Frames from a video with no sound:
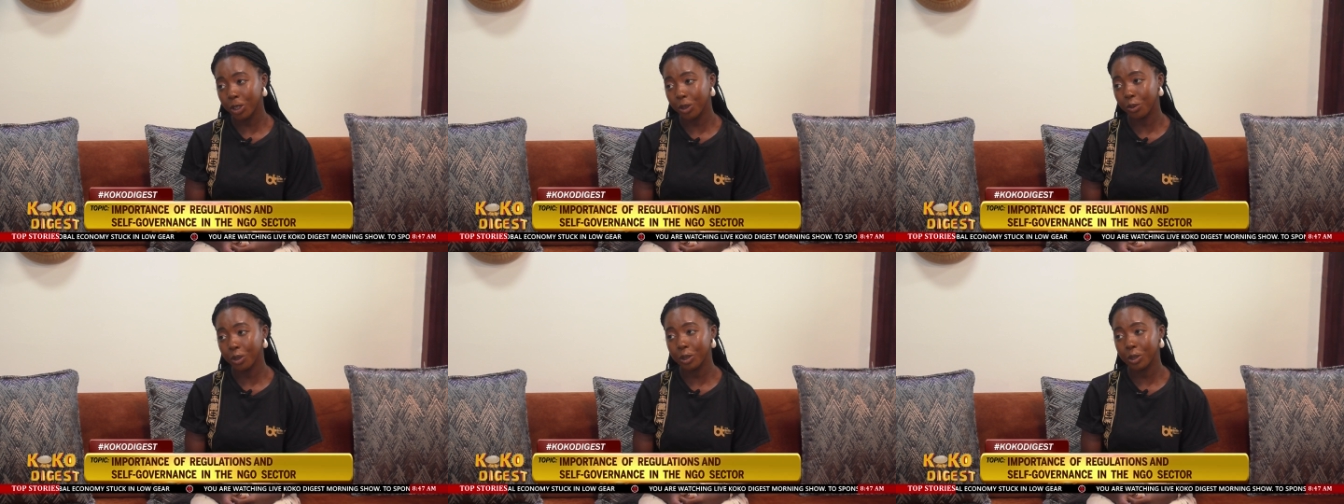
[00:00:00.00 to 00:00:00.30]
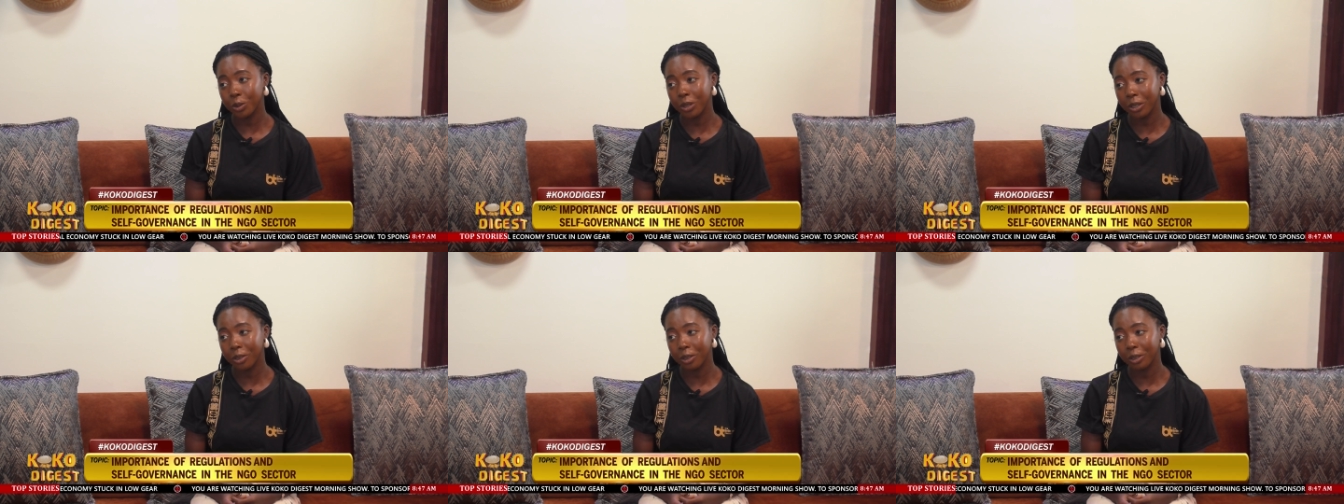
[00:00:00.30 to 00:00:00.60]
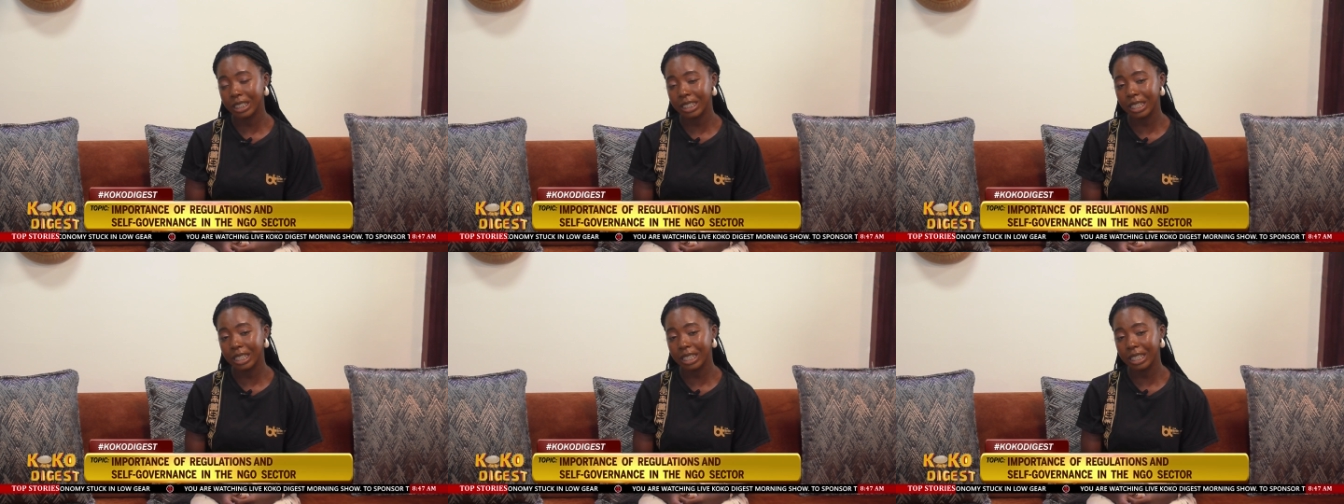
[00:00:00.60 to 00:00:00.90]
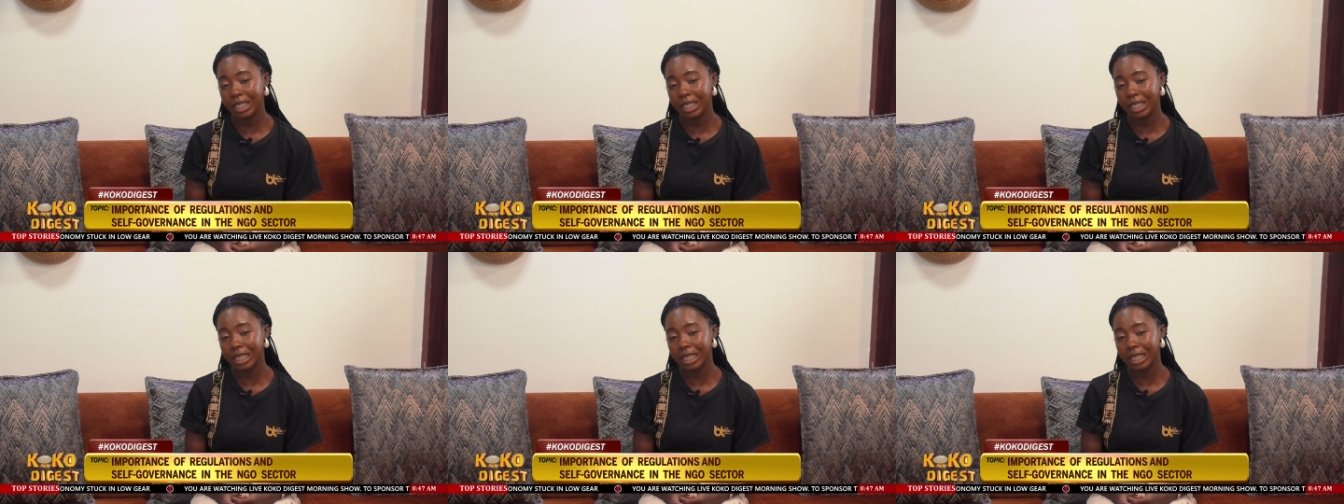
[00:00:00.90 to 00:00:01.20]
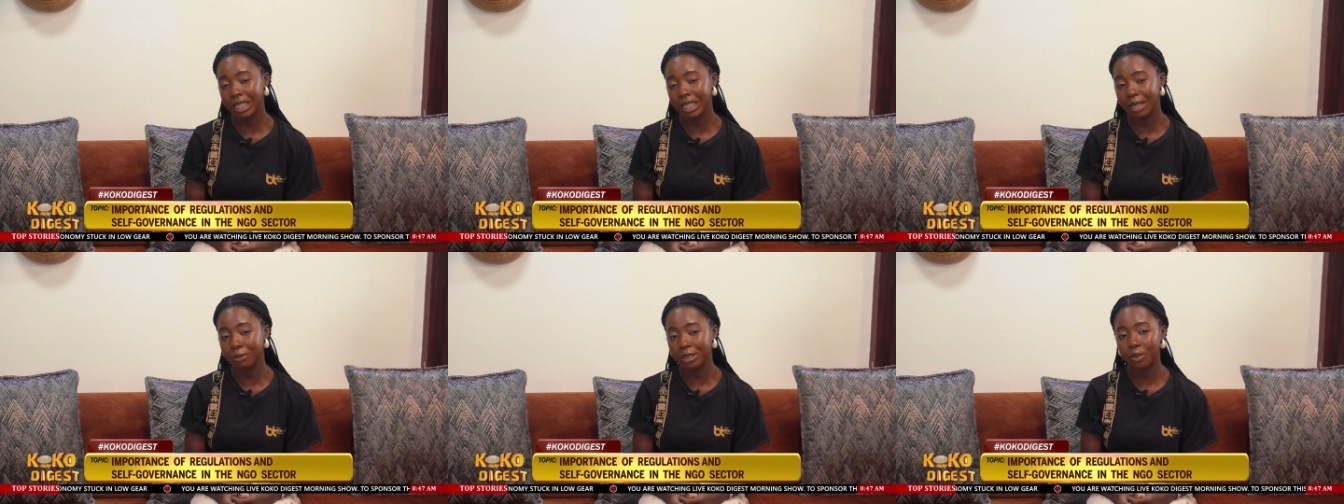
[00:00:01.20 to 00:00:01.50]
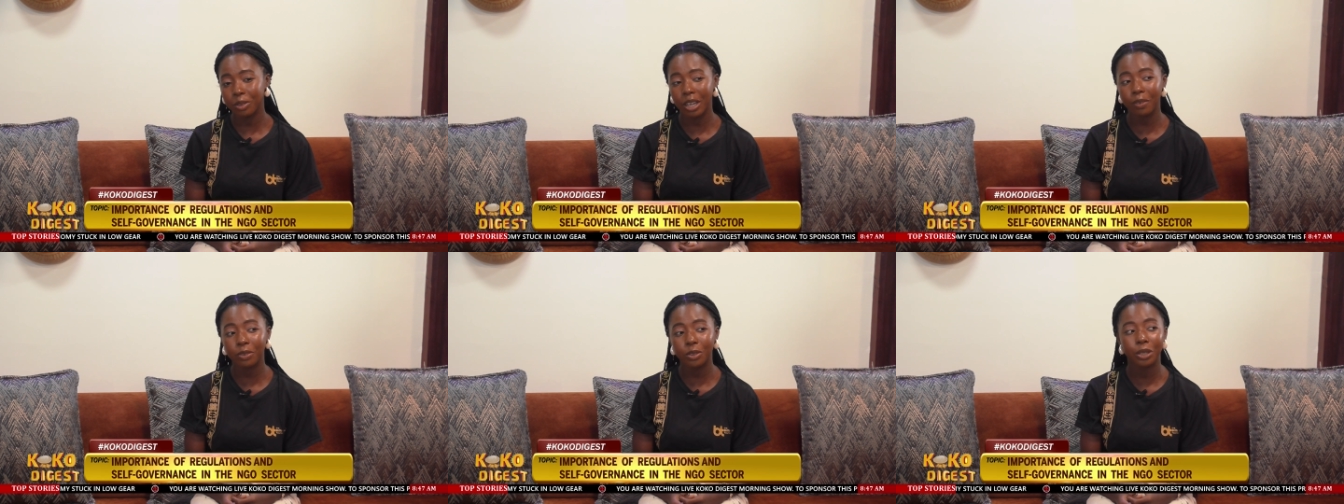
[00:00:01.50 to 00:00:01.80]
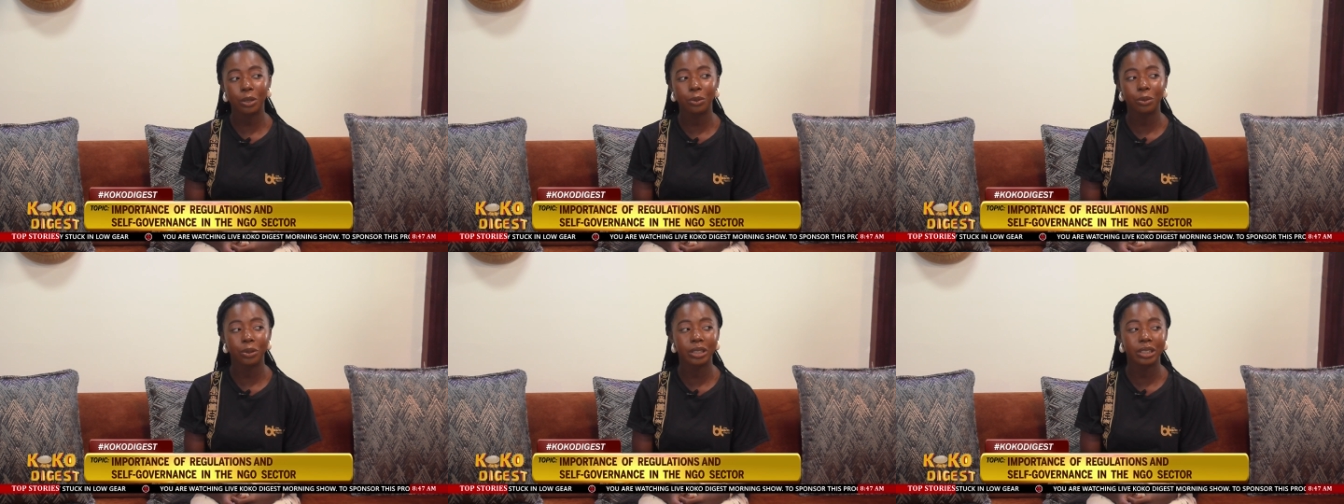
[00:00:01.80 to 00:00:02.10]
what you want to work on sometimes you
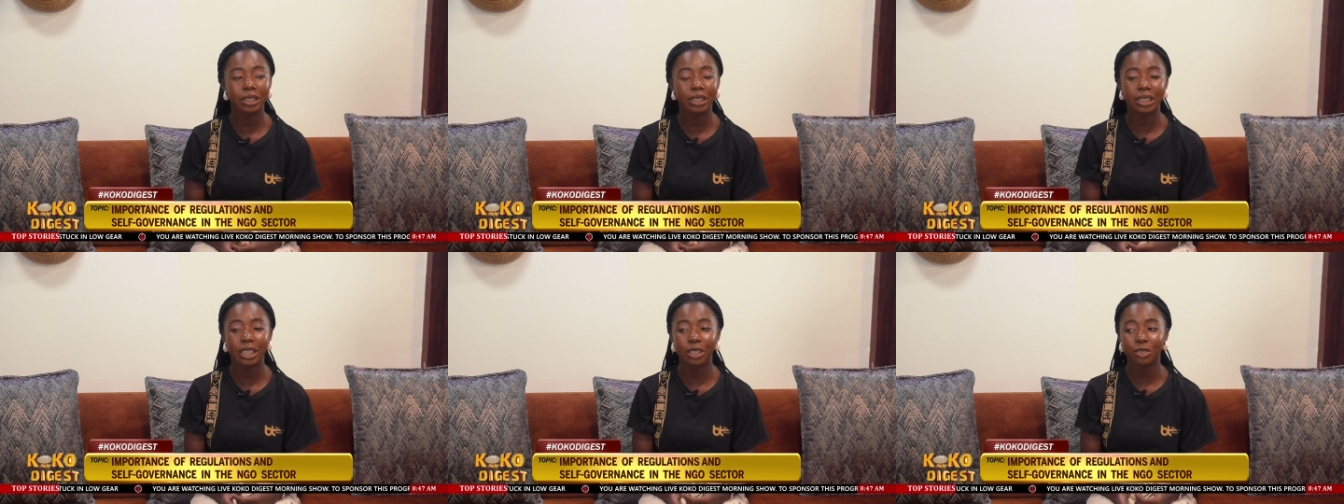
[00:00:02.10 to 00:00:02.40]
have to work mm -hmm.